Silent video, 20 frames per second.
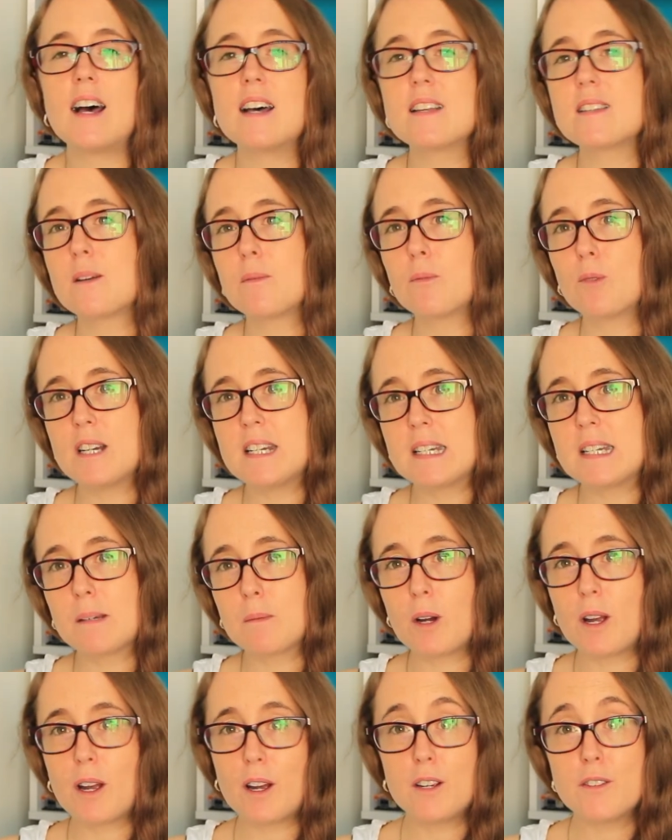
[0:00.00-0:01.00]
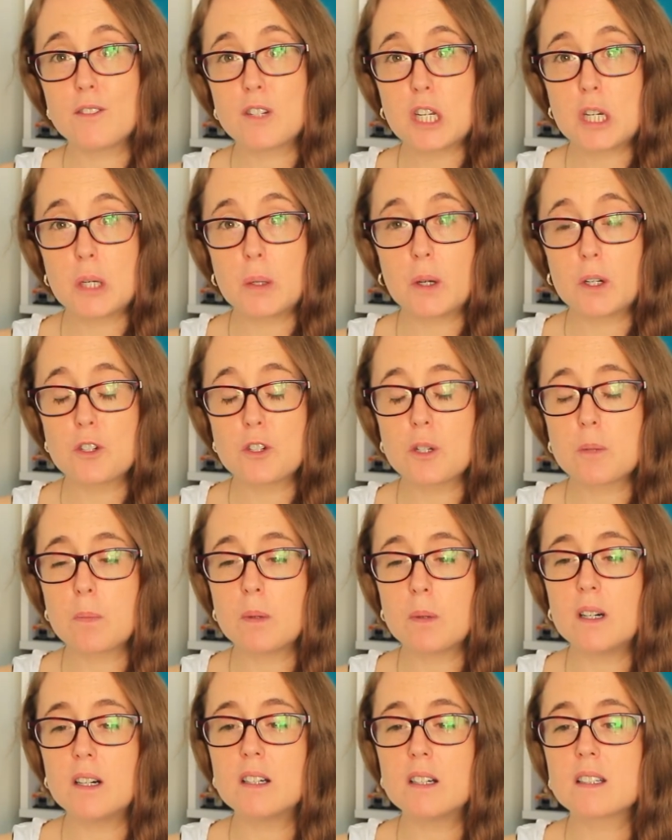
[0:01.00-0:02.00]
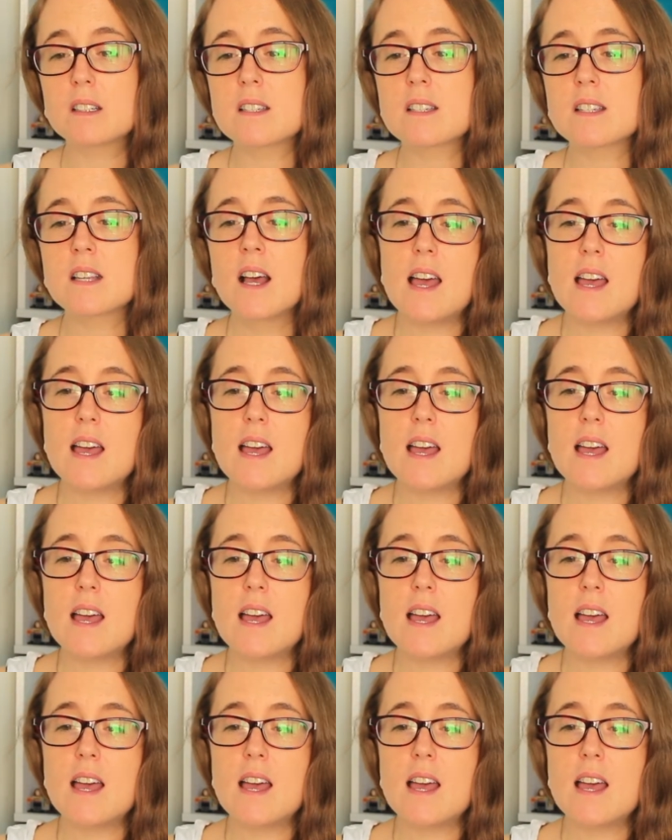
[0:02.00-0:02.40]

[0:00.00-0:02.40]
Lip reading: As I'm reading my over 200 books,